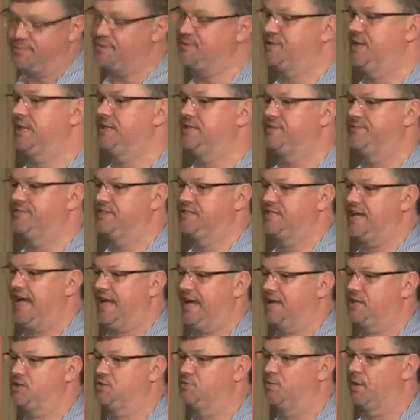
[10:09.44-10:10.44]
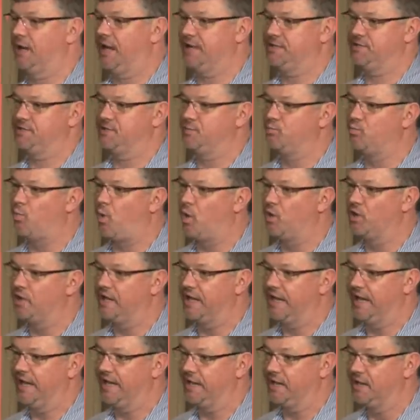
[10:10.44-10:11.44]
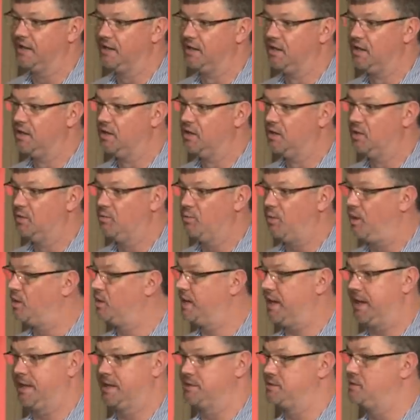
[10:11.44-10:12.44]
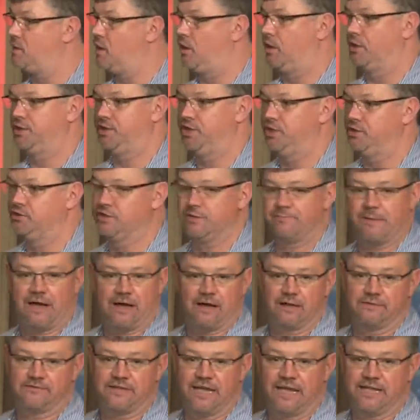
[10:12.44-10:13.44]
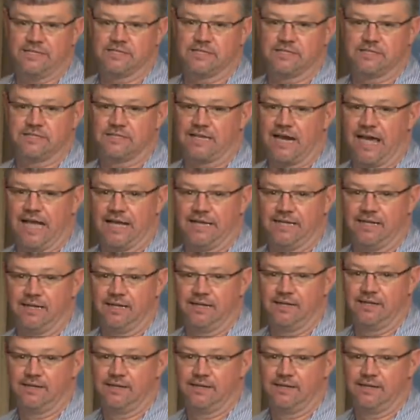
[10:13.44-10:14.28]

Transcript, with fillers: percent of attacks were less than one gig. One gig is not a huge amount of data today.